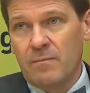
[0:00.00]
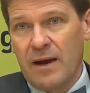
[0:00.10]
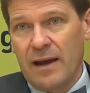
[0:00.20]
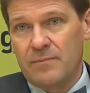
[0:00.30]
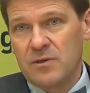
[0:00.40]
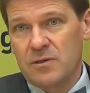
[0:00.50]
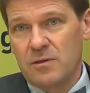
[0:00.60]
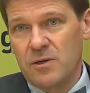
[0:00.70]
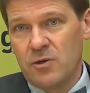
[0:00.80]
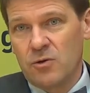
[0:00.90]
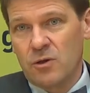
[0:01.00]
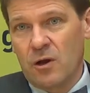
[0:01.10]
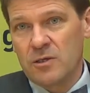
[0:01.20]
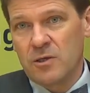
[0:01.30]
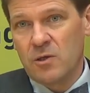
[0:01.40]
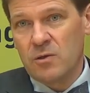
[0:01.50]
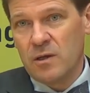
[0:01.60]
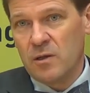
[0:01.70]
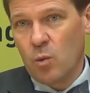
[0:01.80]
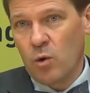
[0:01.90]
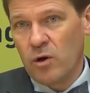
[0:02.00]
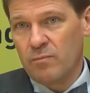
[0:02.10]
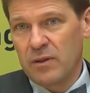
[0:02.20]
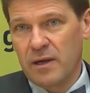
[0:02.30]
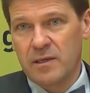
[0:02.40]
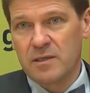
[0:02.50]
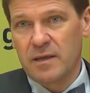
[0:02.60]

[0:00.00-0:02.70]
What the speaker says: perhaps utilise in the workplace